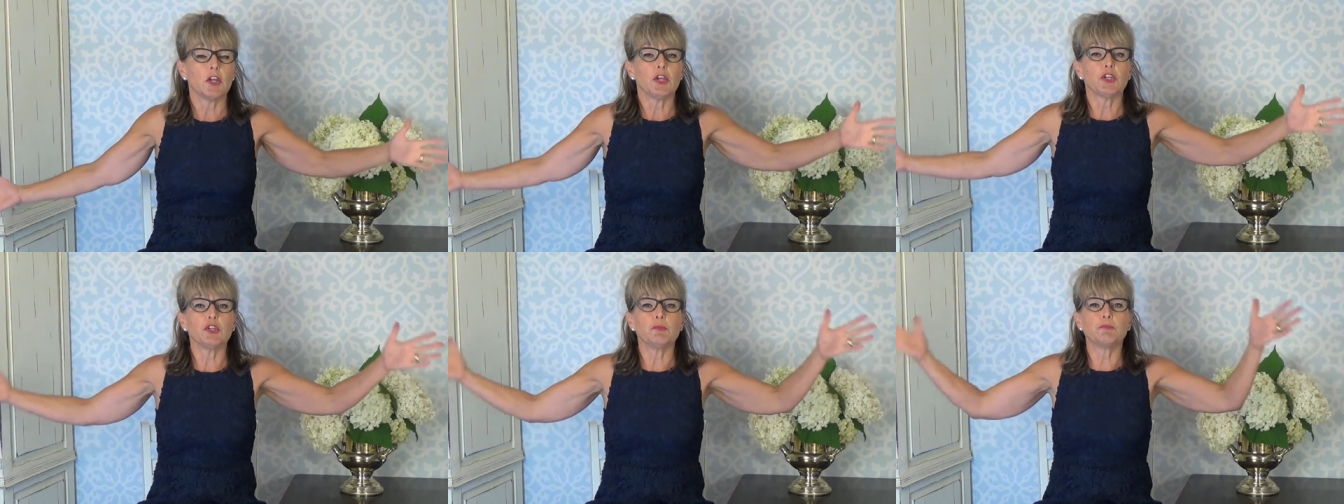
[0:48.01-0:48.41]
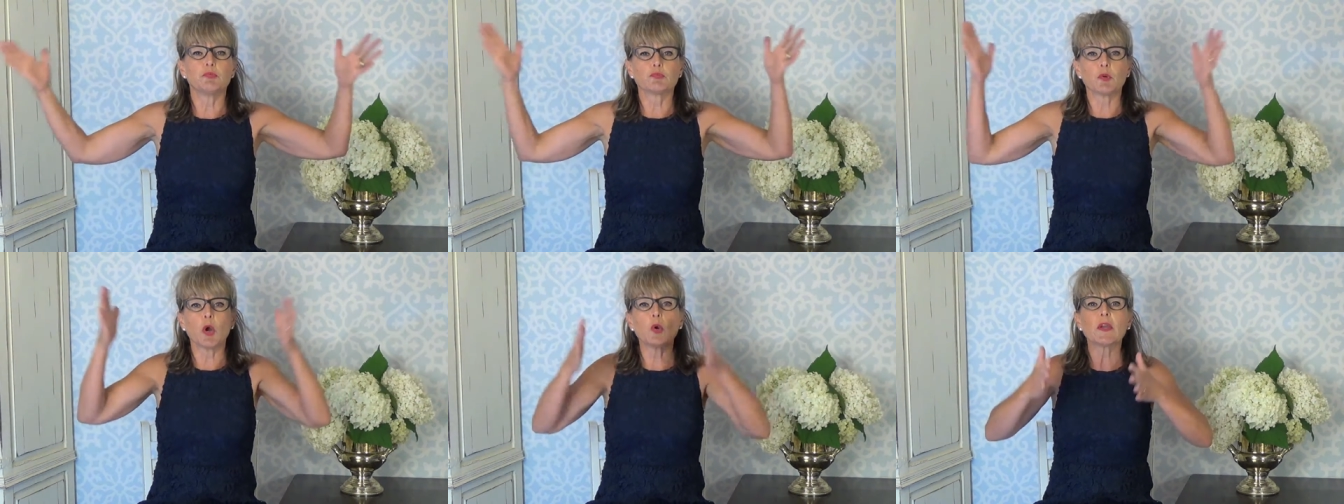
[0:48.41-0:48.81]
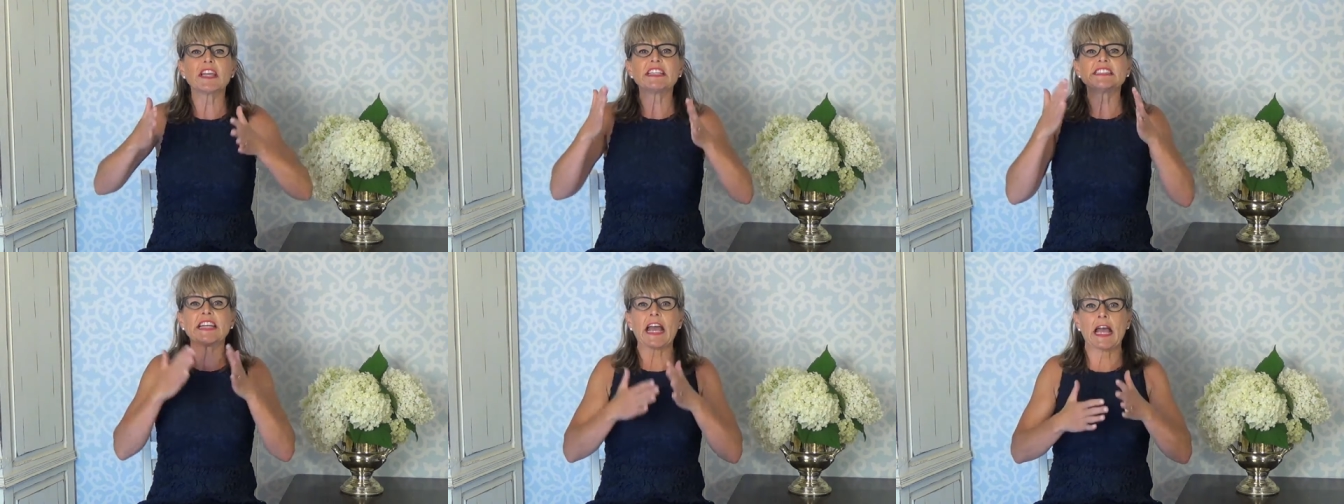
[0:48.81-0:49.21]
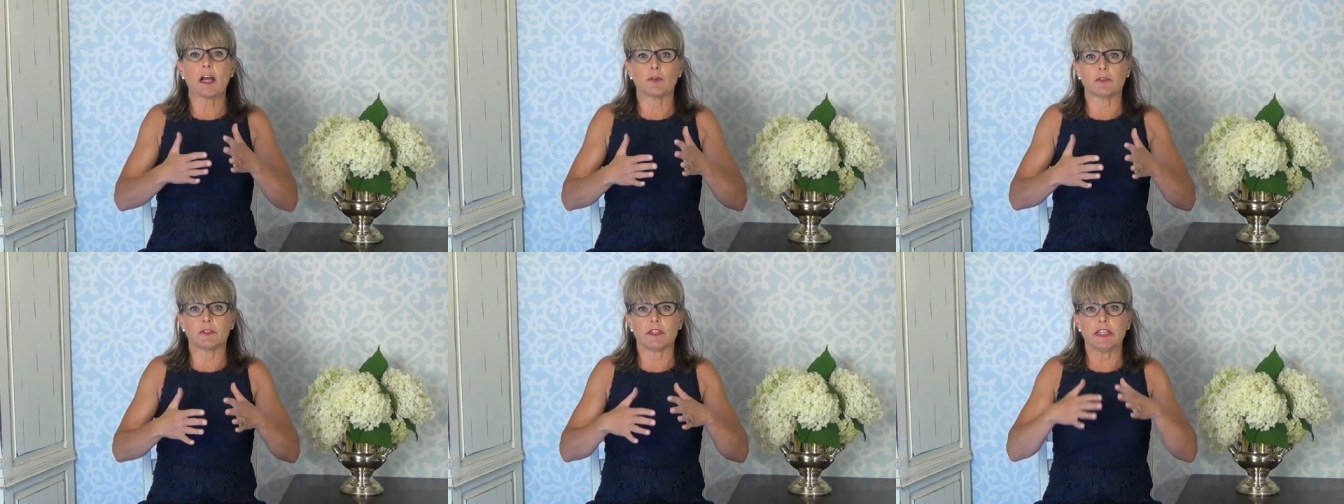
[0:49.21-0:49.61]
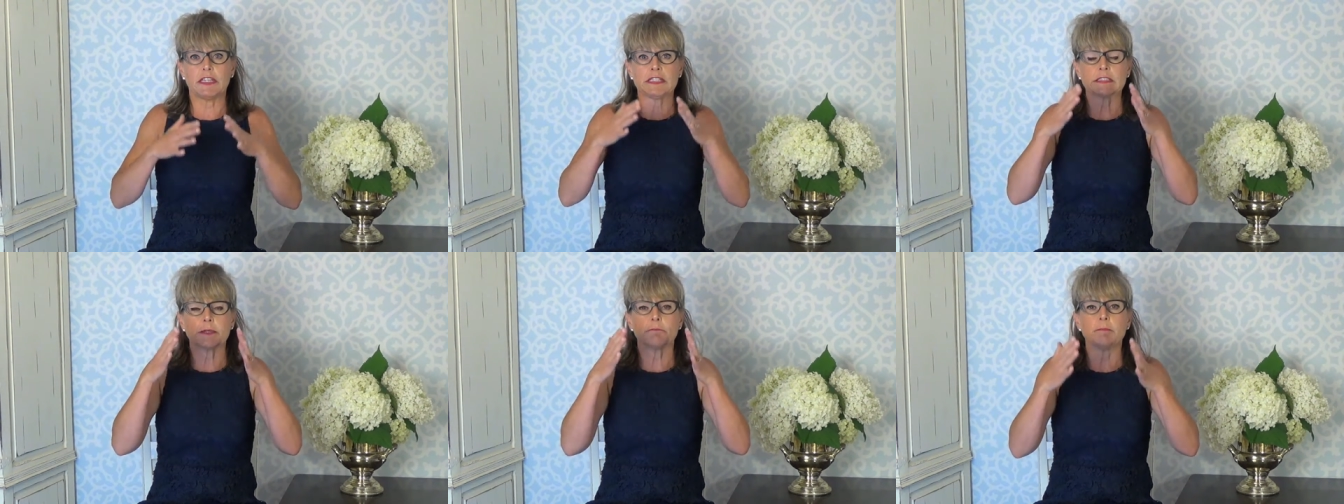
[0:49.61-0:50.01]
You broke it down
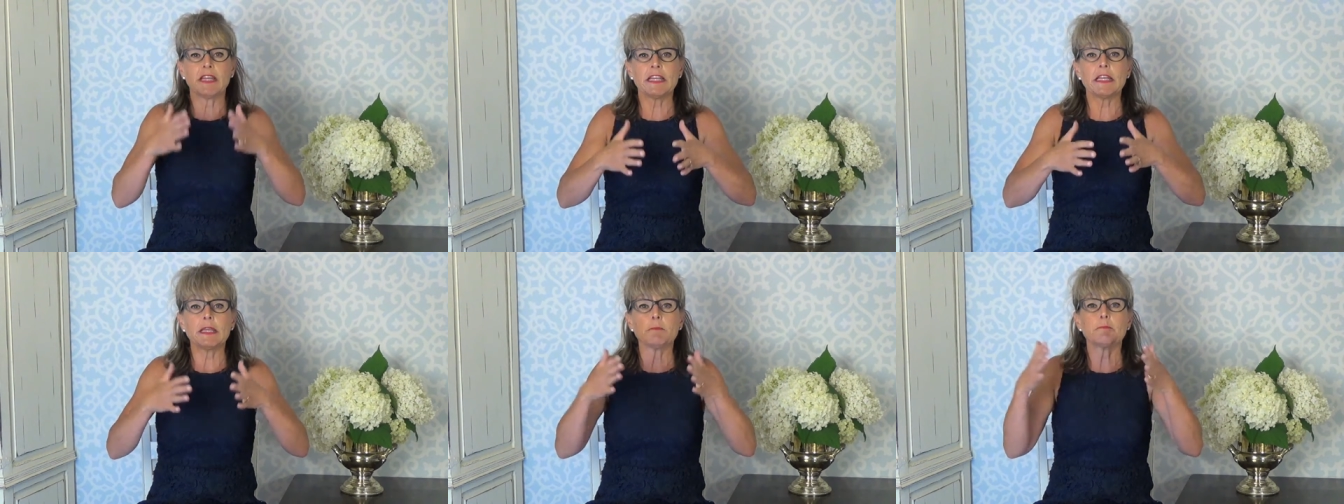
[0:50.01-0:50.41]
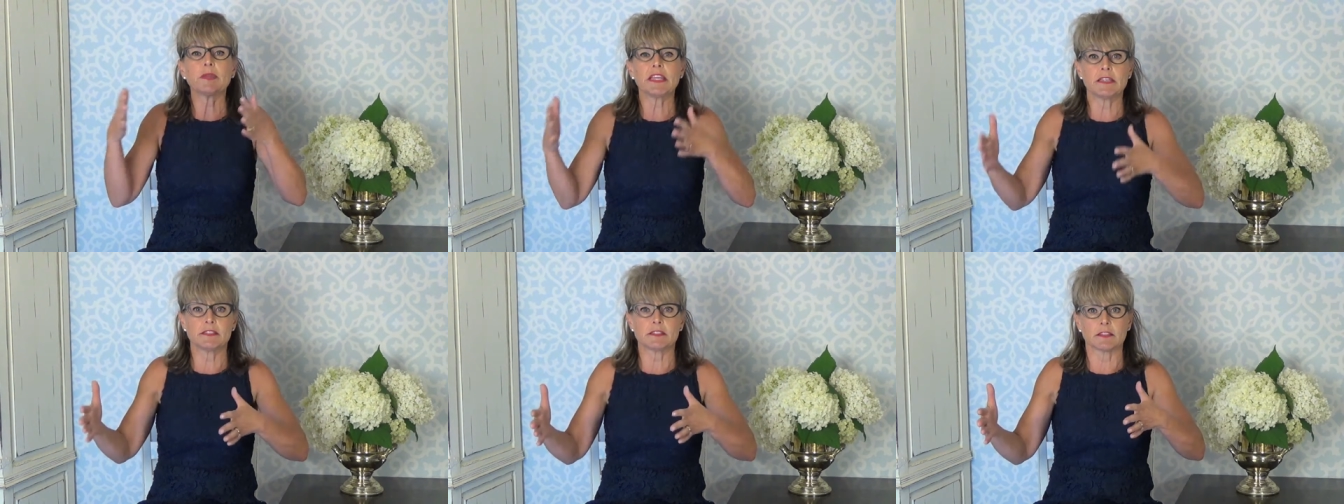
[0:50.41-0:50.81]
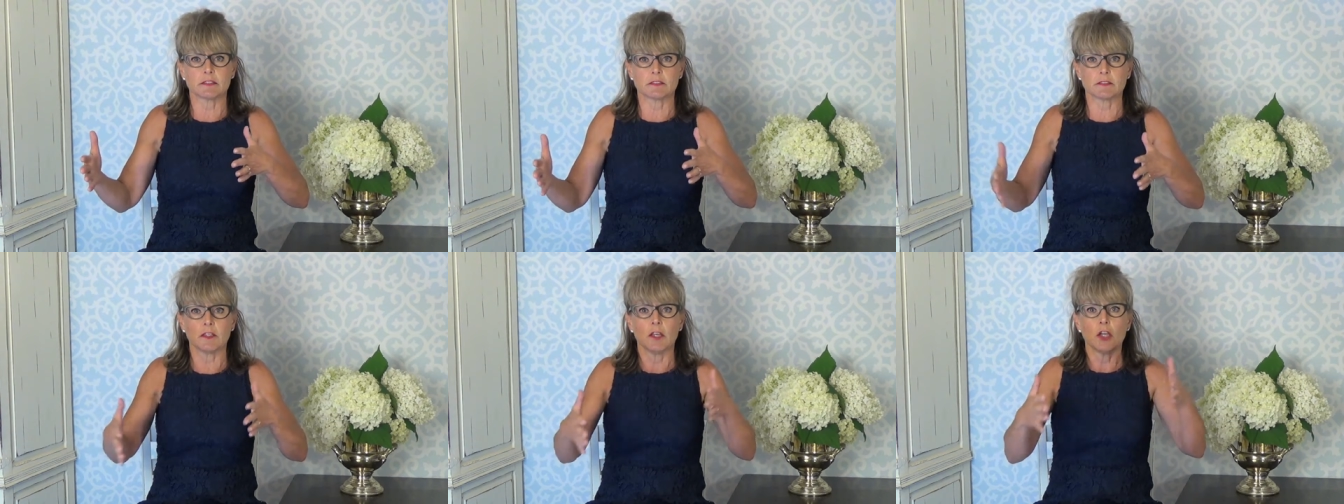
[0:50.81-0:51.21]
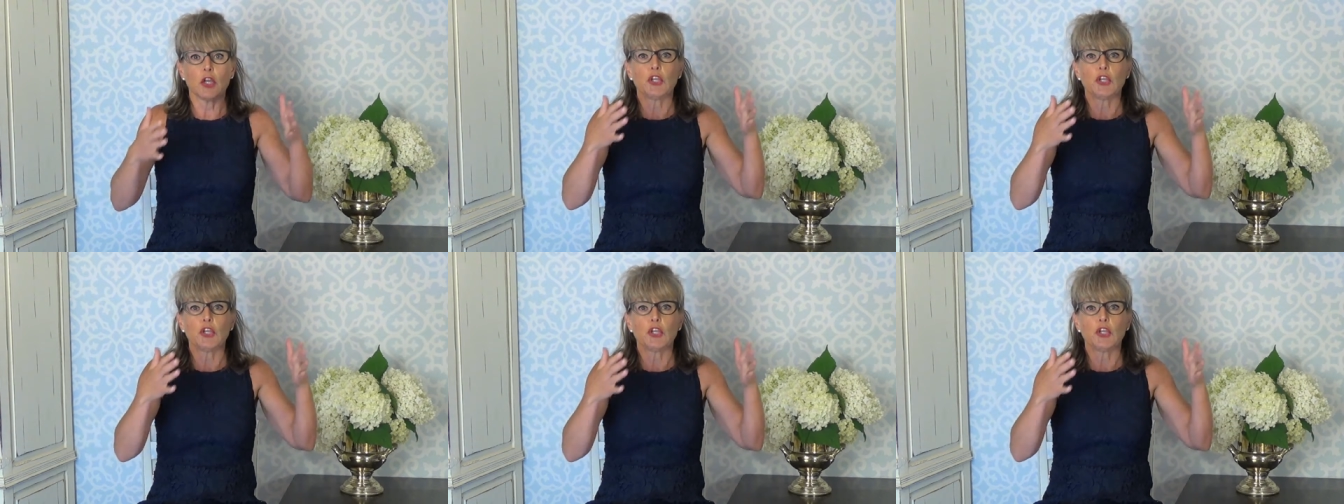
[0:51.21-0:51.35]
into many pieces.